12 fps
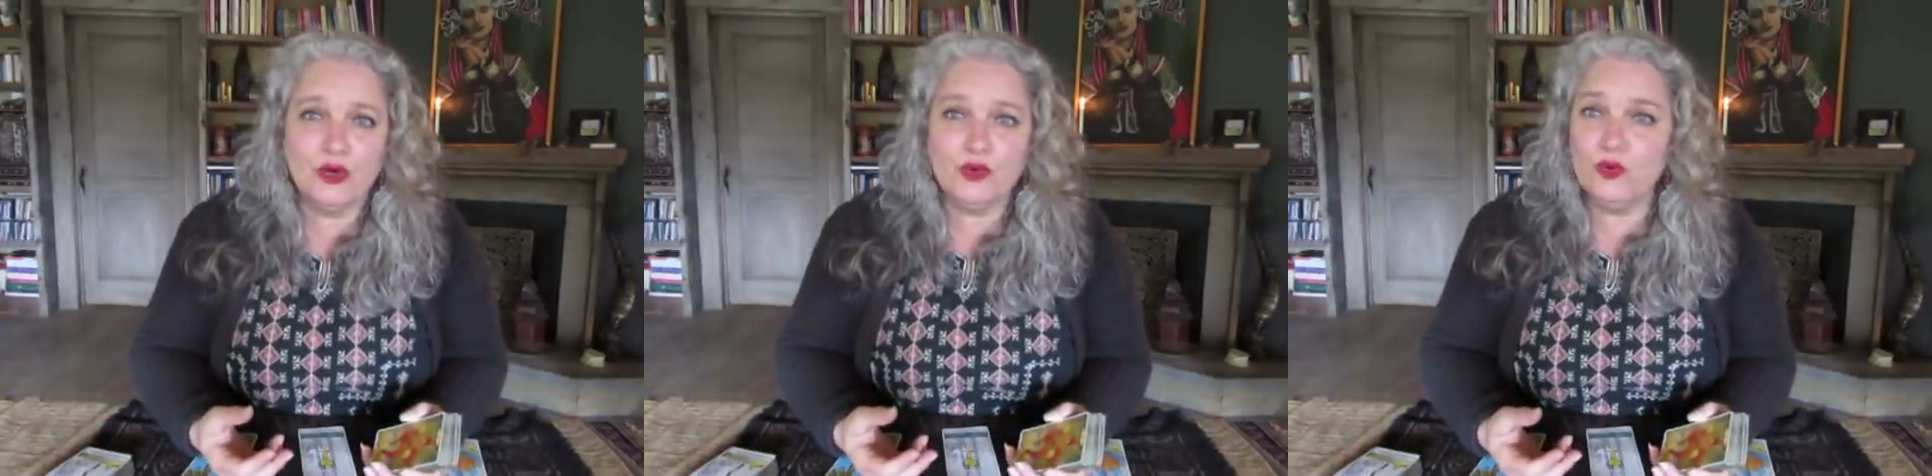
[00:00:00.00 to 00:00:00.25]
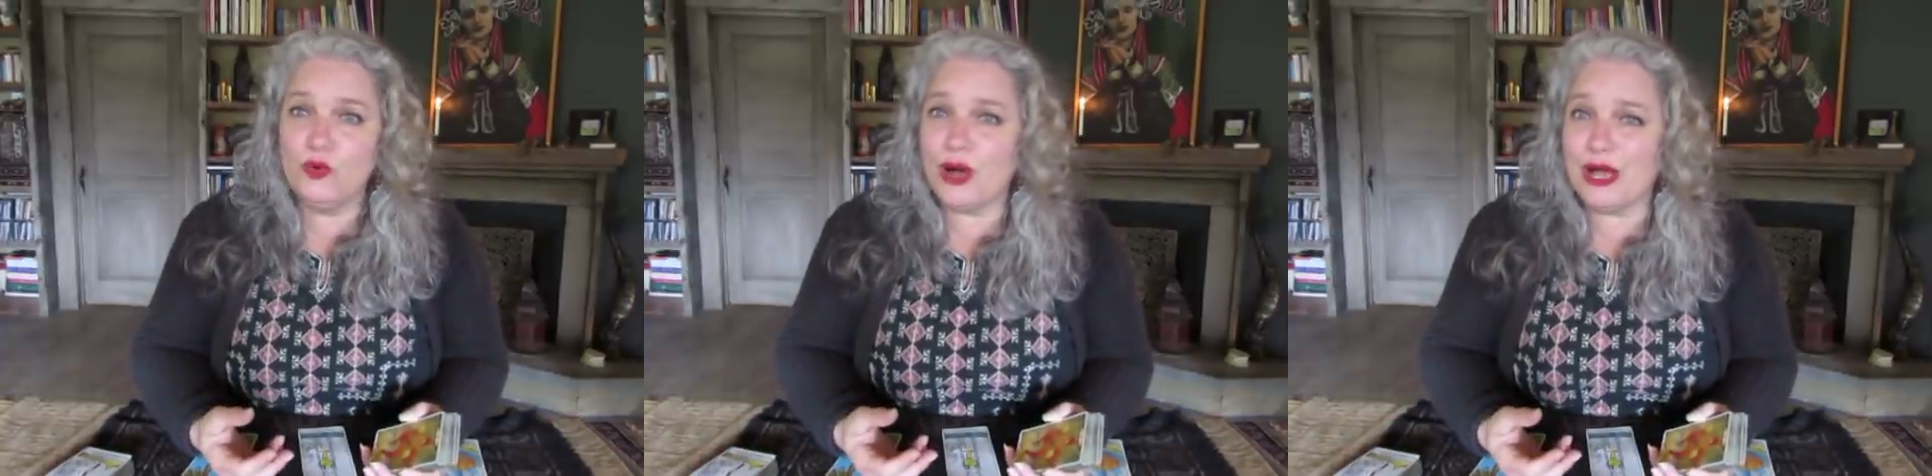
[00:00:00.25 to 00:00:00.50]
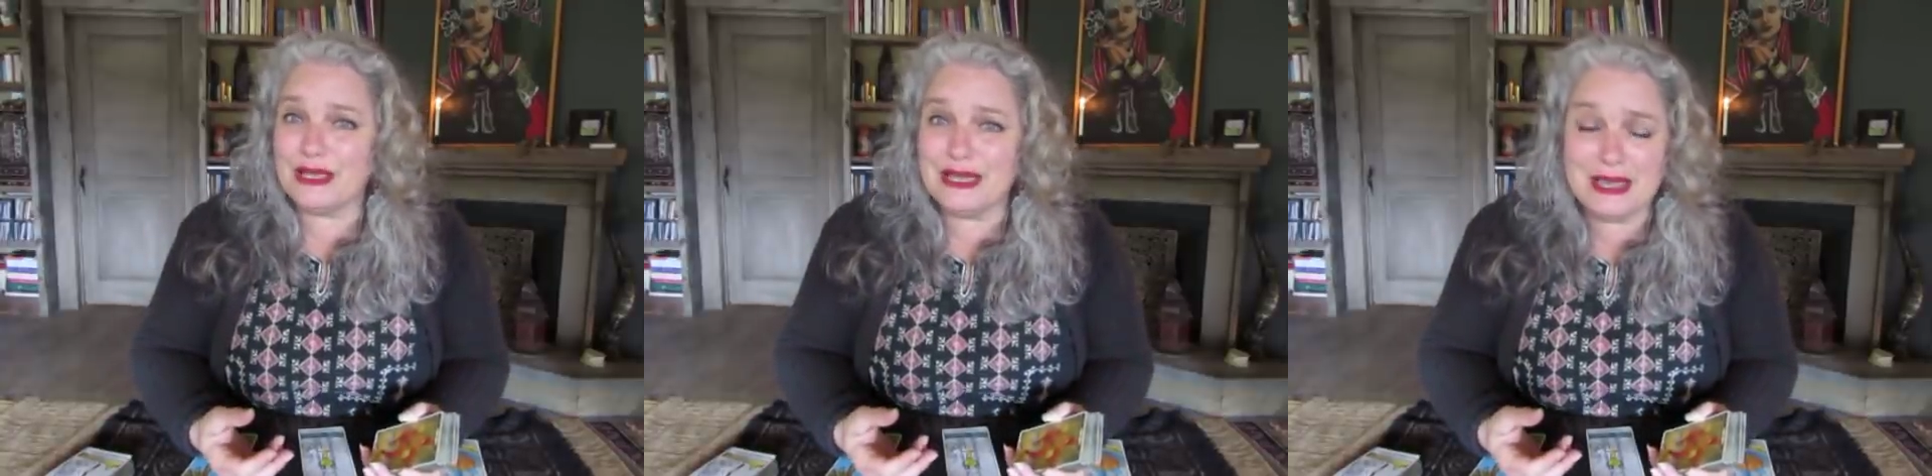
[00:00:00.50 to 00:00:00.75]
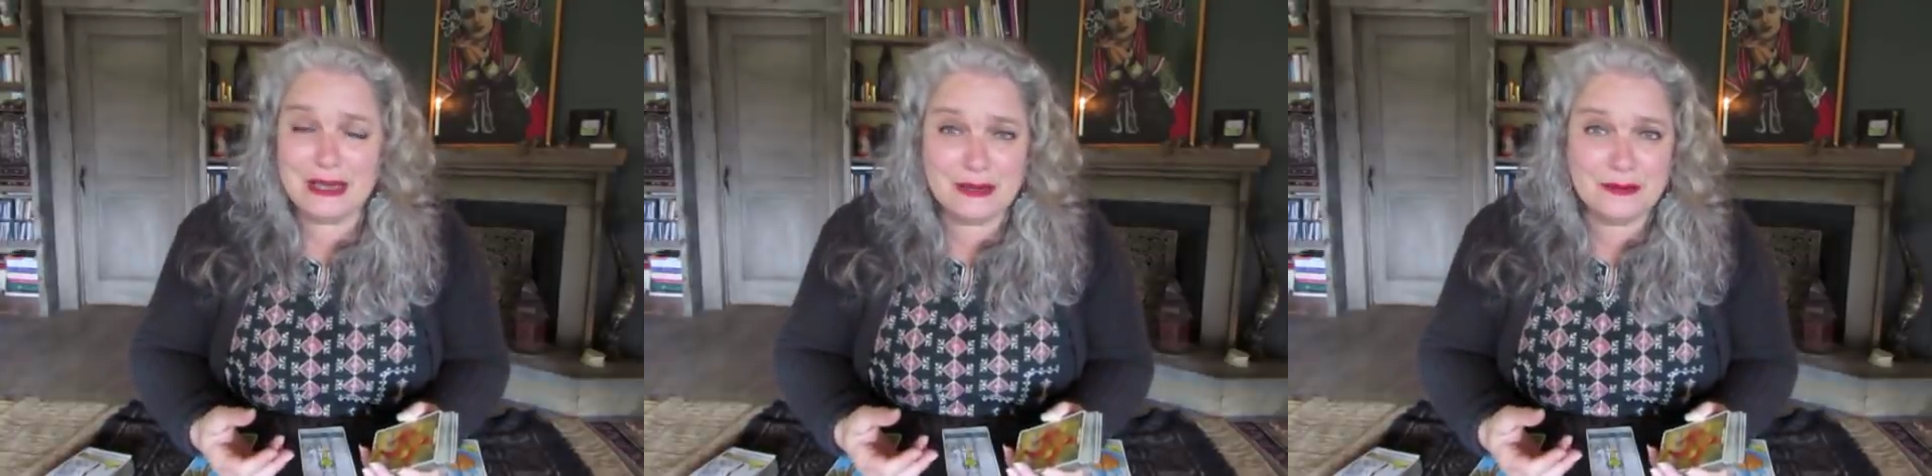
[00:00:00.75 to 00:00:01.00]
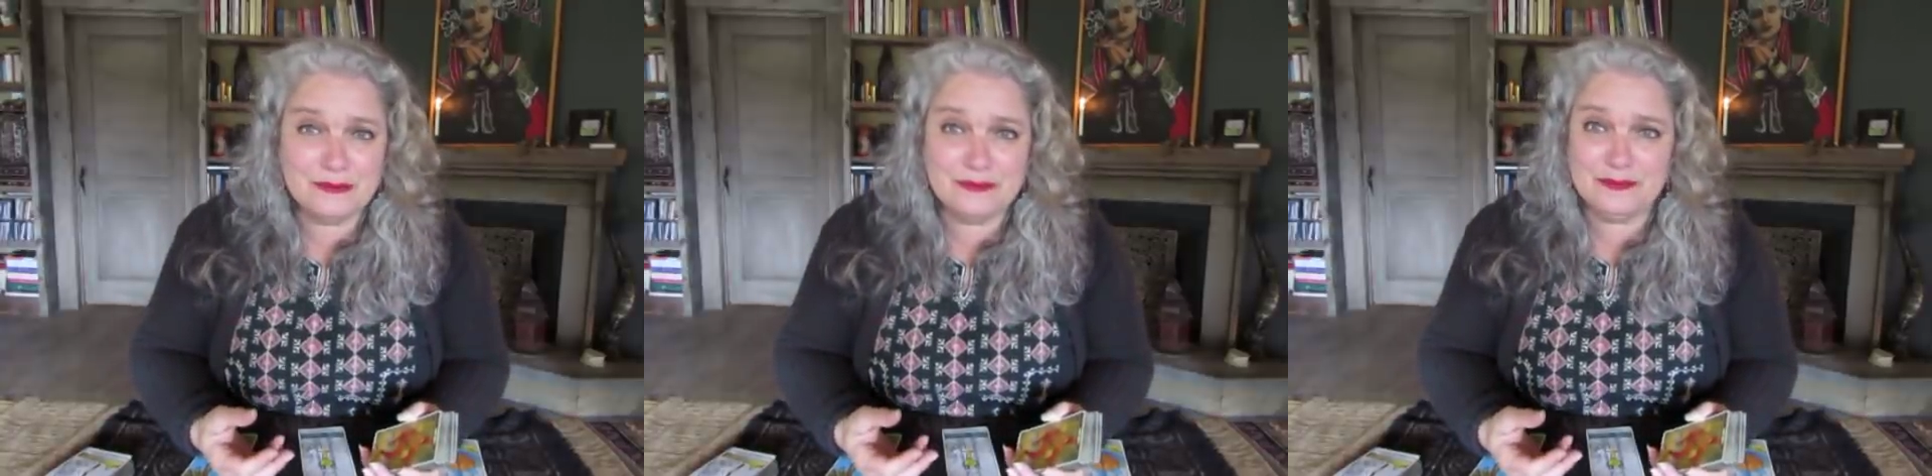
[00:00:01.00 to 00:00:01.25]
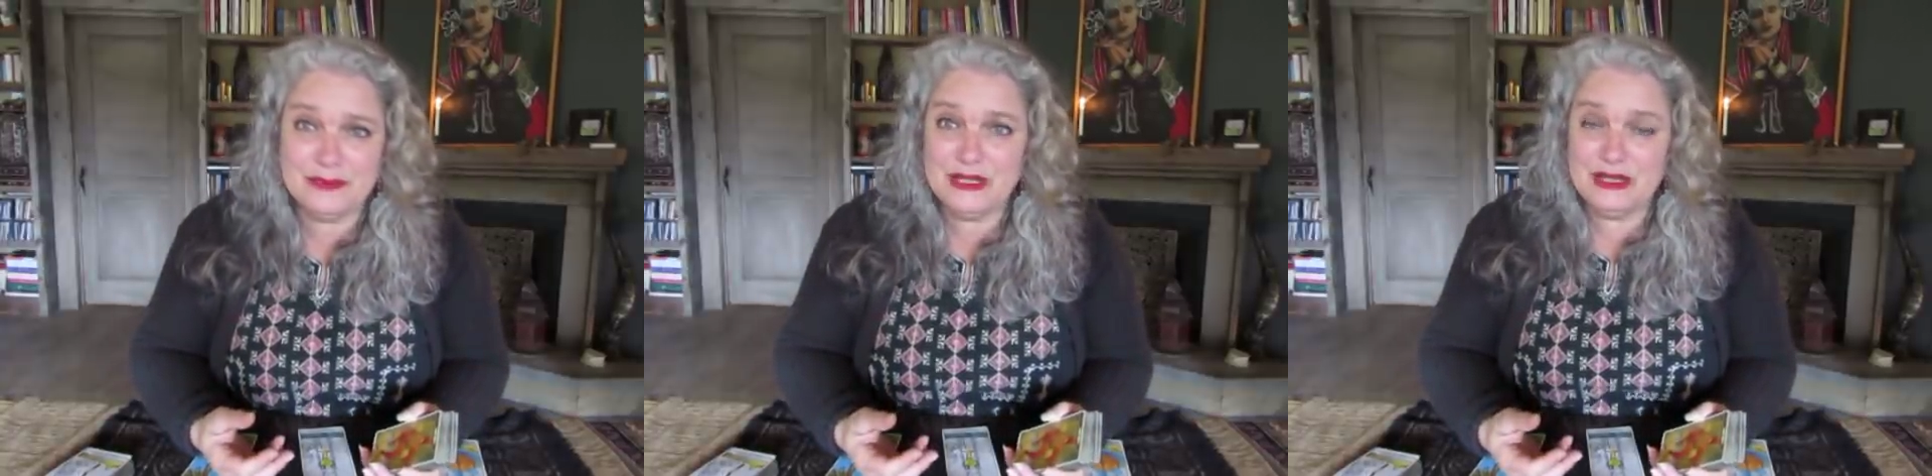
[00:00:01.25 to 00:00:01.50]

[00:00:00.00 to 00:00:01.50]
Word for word: who I am,